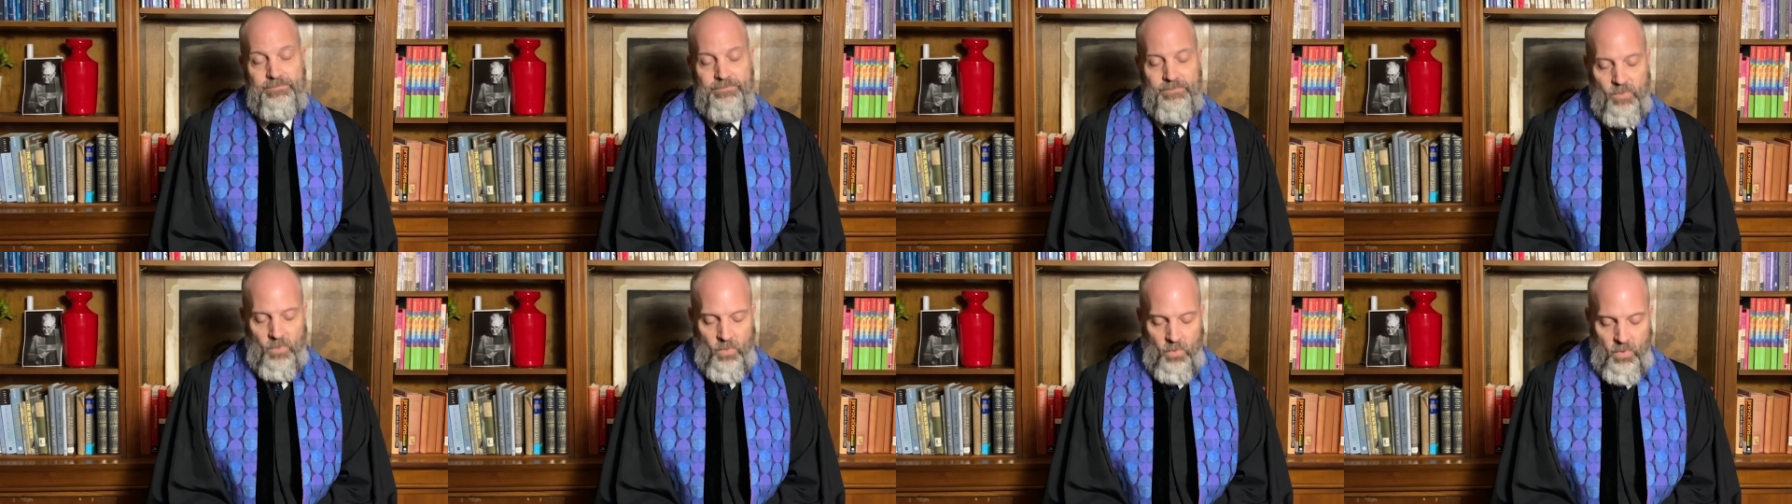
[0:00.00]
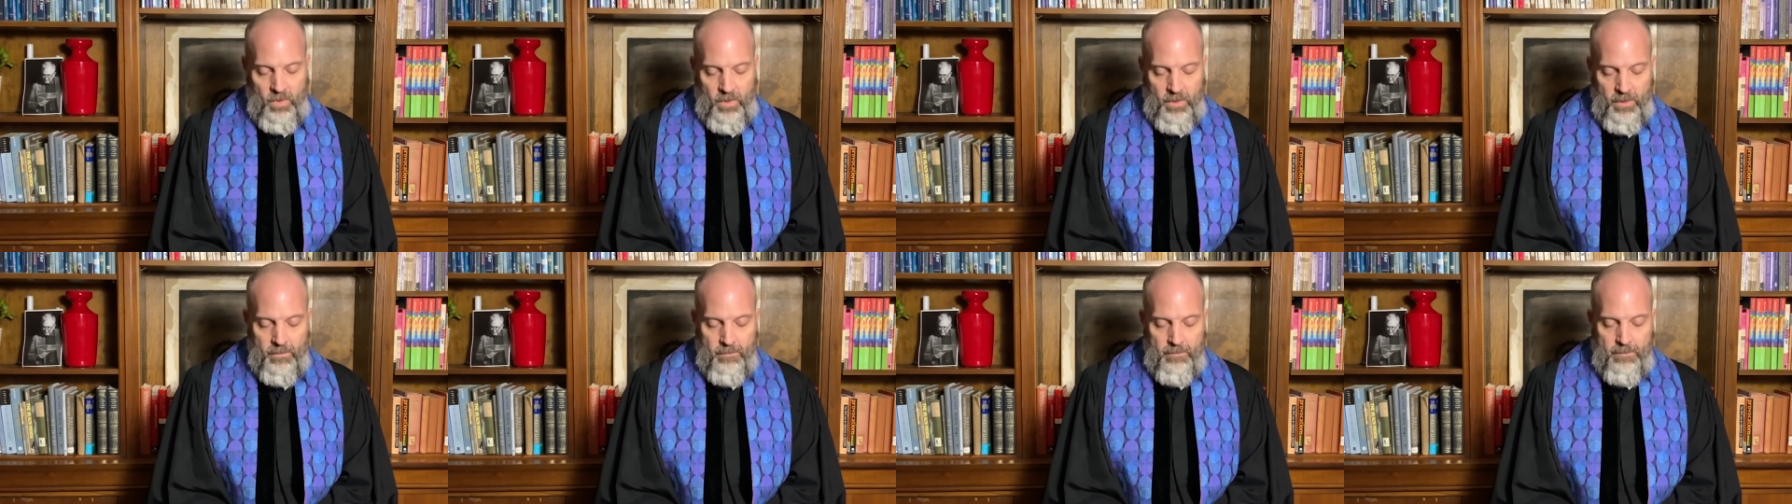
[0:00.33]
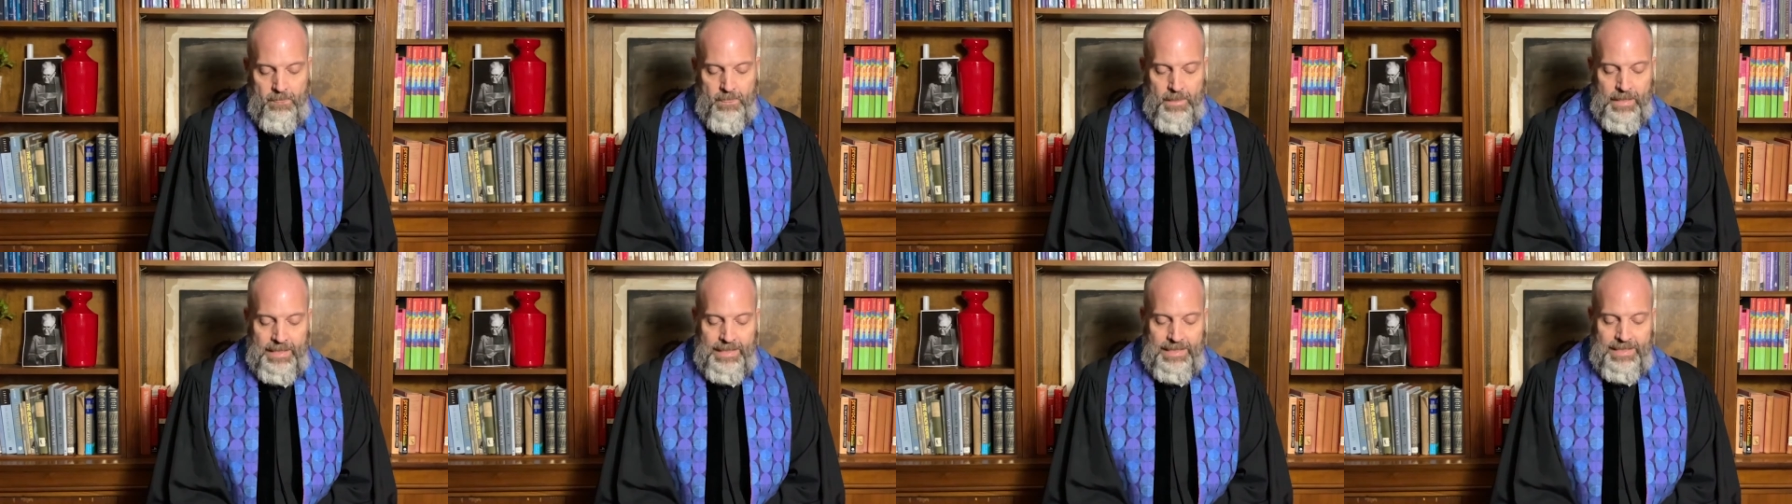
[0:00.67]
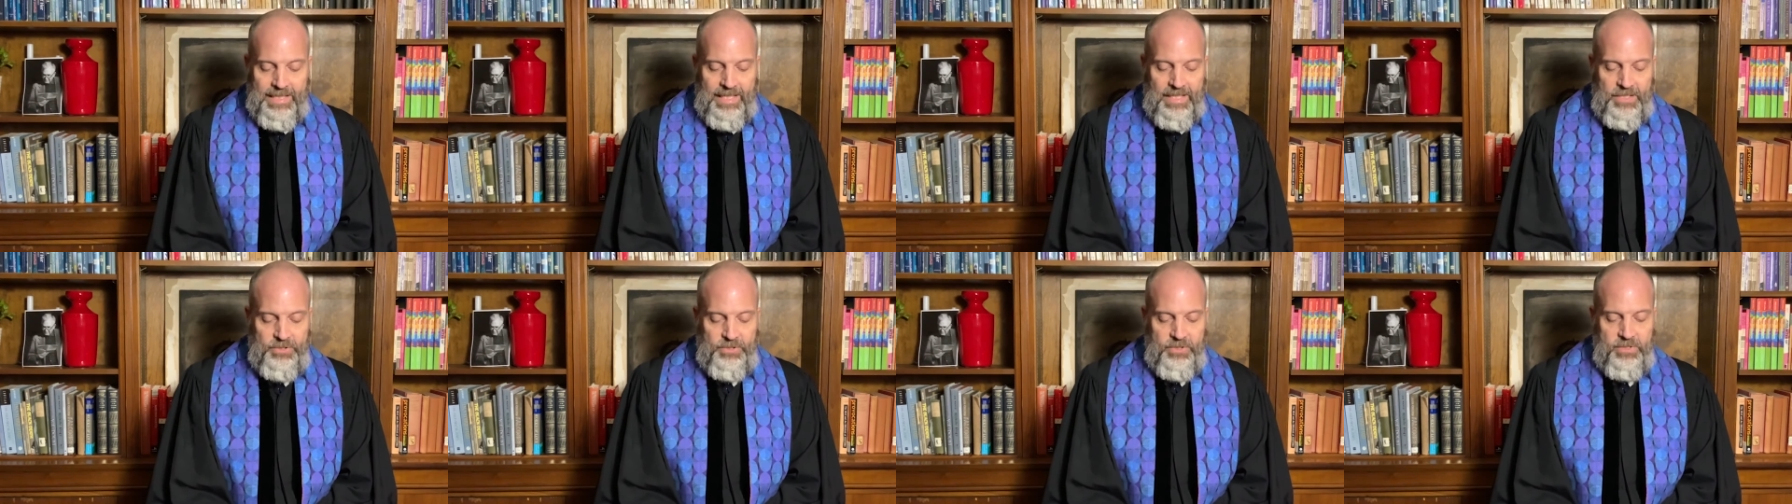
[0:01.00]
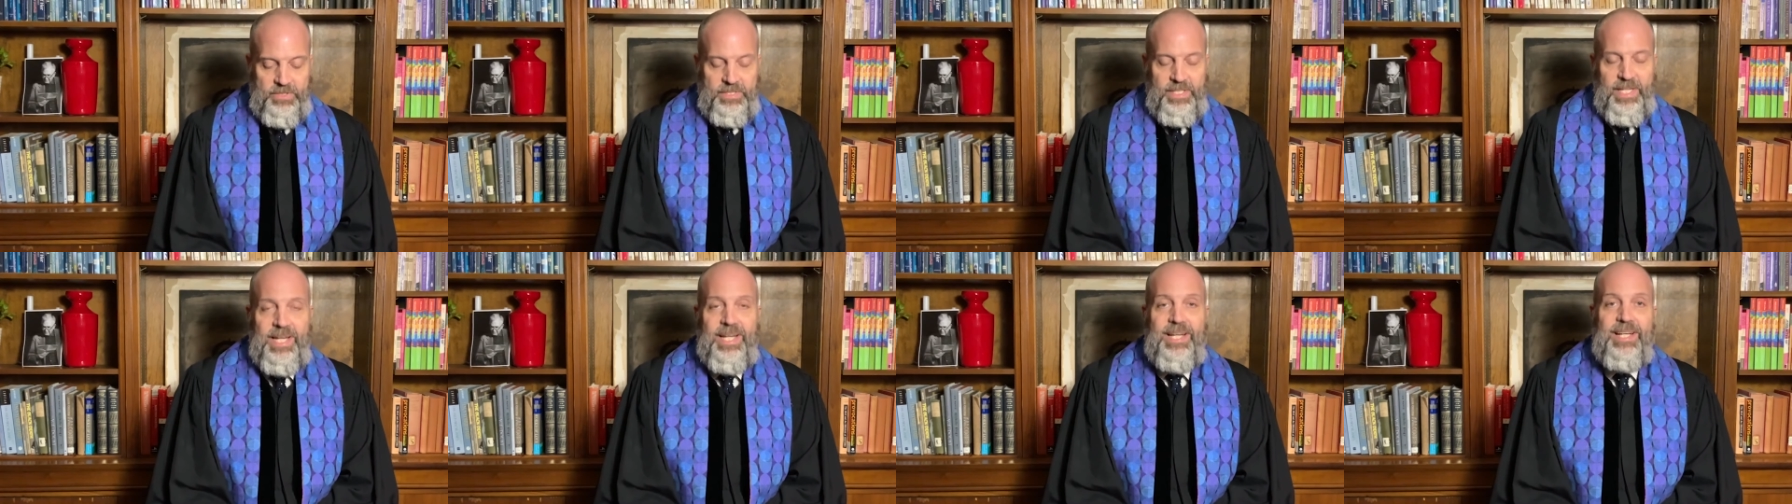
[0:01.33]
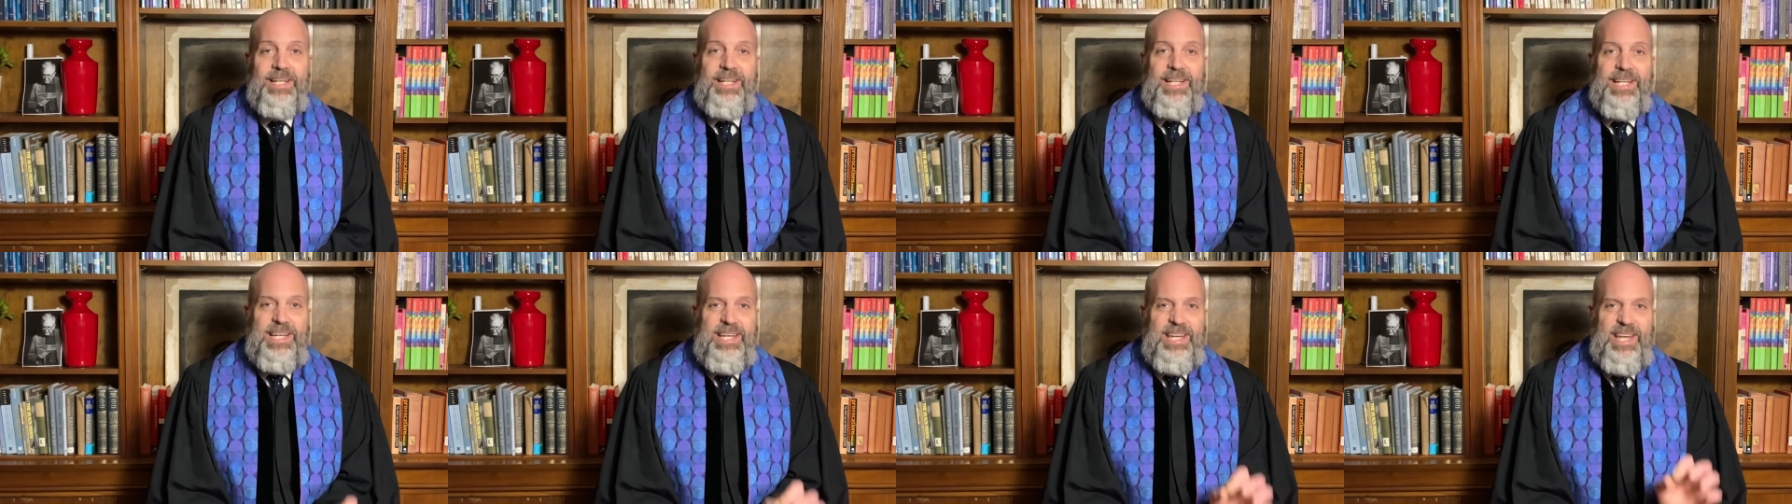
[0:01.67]
or I should say
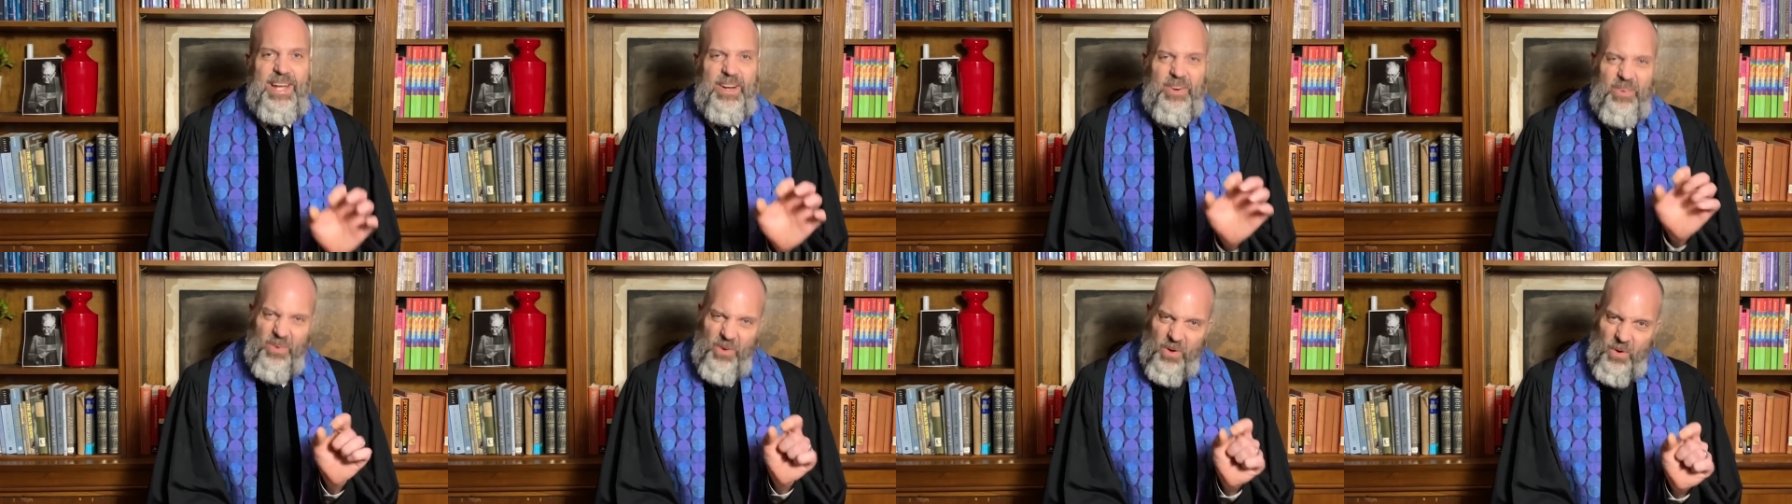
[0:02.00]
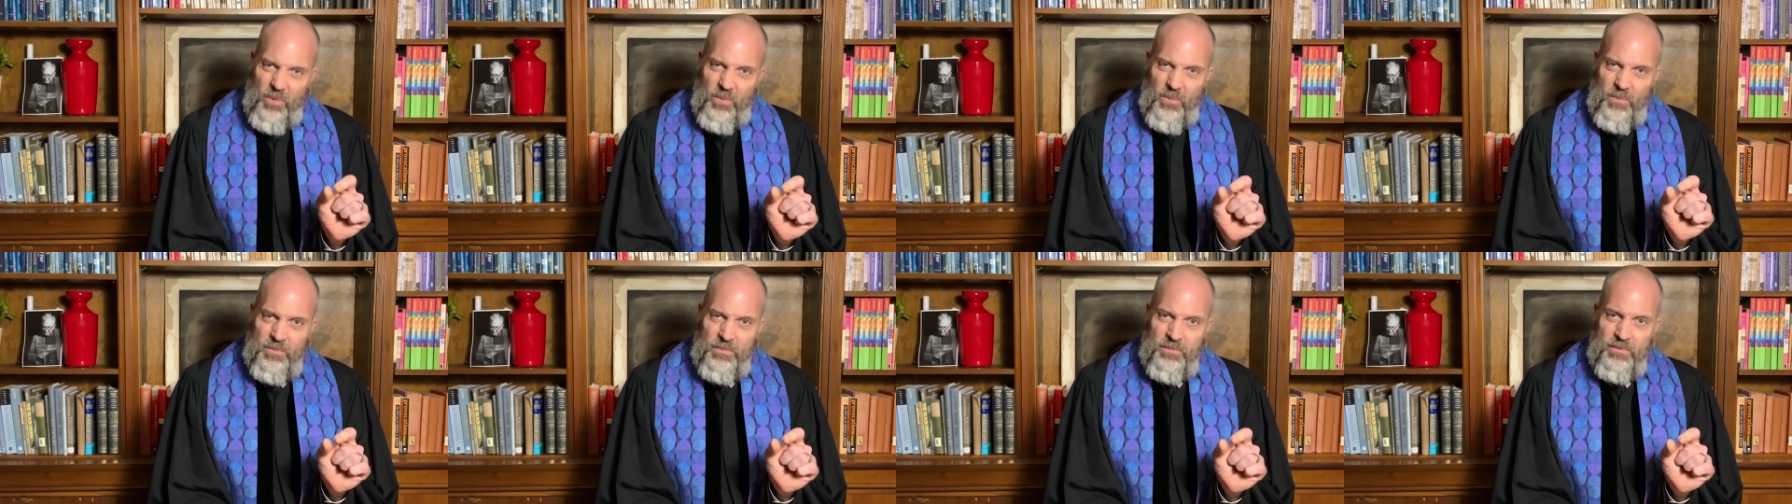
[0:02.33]
narrow,